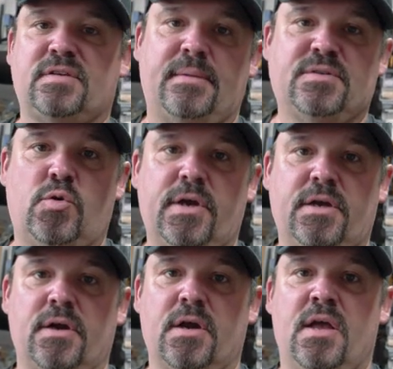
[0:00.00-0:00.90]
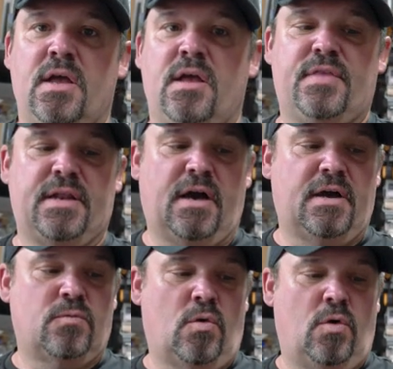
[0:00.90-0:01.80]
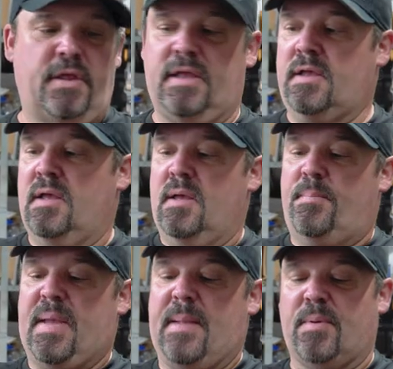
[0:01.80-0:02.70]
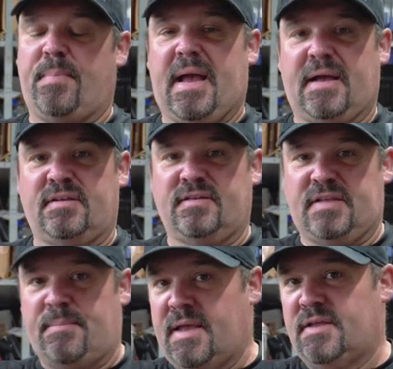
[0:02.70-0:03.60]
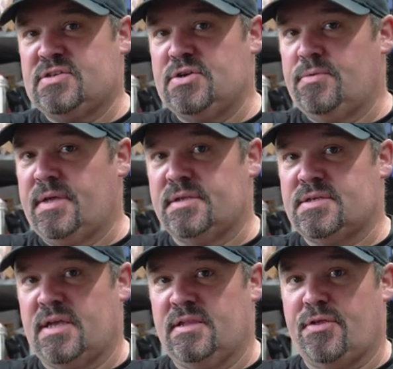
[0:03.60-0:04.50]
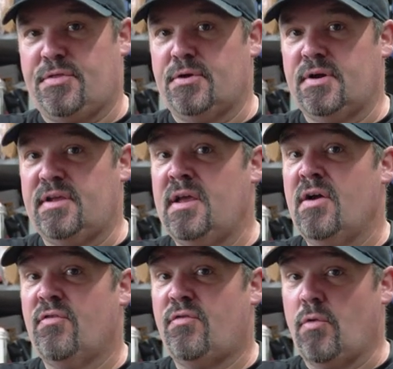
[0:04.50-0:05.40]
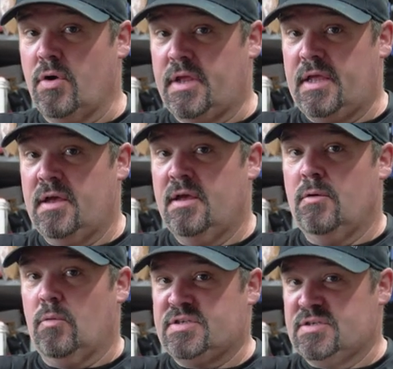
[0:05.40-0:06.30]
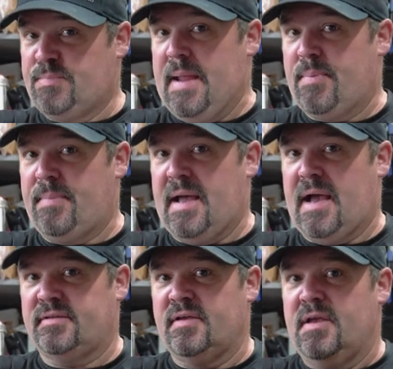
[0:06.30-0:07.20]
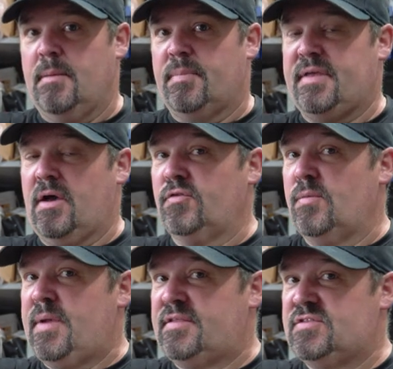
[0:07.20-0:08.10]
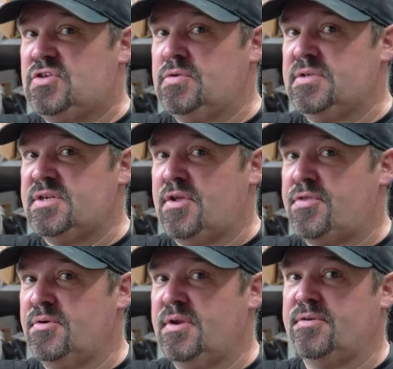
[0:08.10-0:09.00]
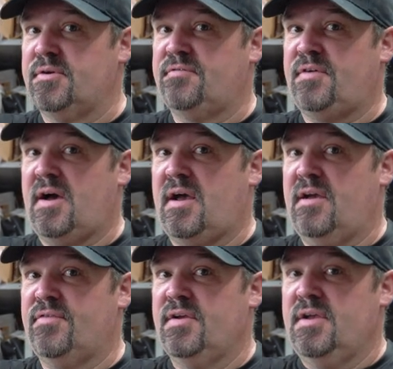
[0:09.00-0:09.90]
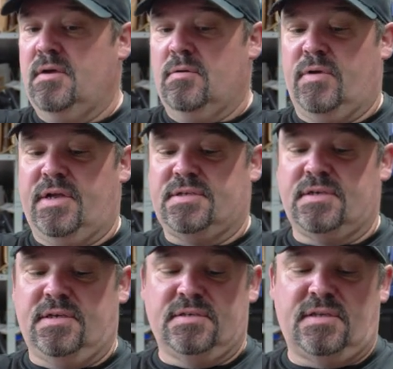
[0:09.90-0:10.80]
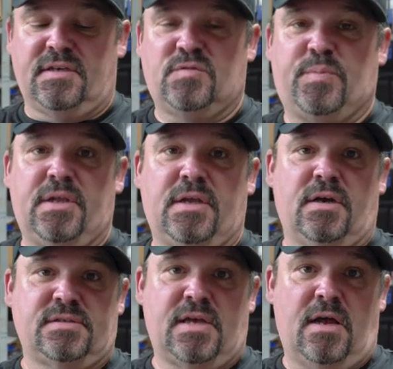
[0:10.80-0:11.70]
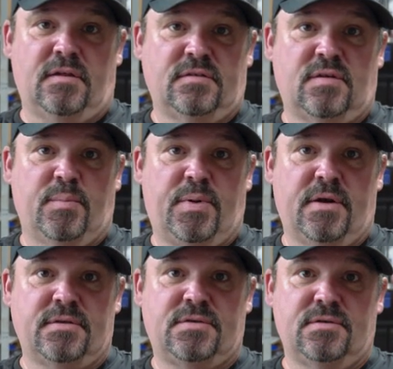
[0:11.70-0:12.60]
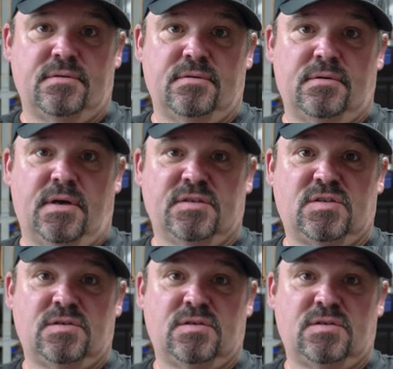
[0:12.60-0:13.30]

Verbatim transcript: times quicker than unrolling paper backed because they make a two inch in the 30 40, which is paper backed, but they also make this two inch in a 30 35, which is like Speedy Gonzalez compared to uh, uh,